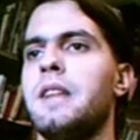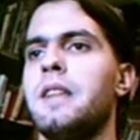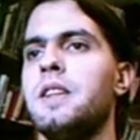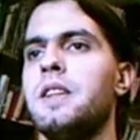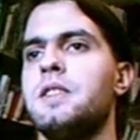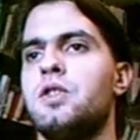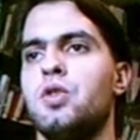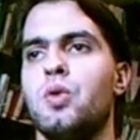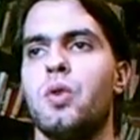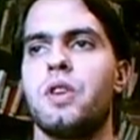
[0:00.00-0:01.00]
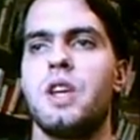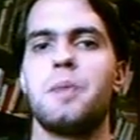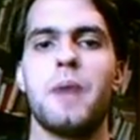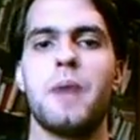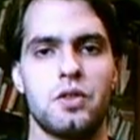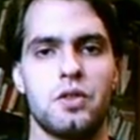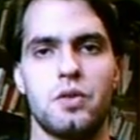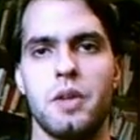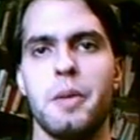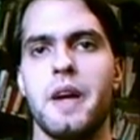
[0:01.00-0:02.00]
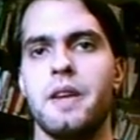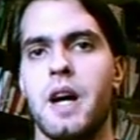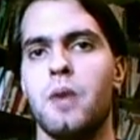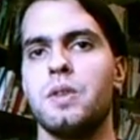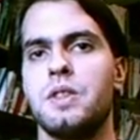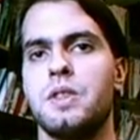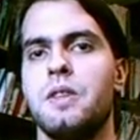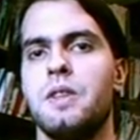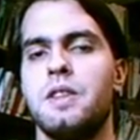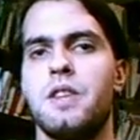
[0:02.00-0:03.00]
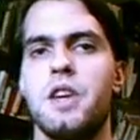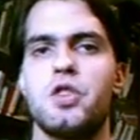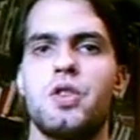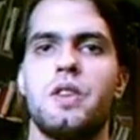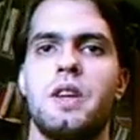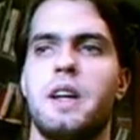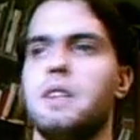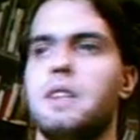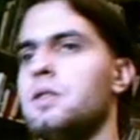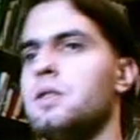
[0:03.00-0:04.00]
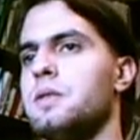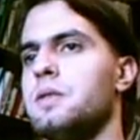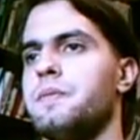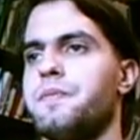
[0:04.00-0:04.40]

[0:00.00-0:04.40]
at least to keep and remain our civilization, and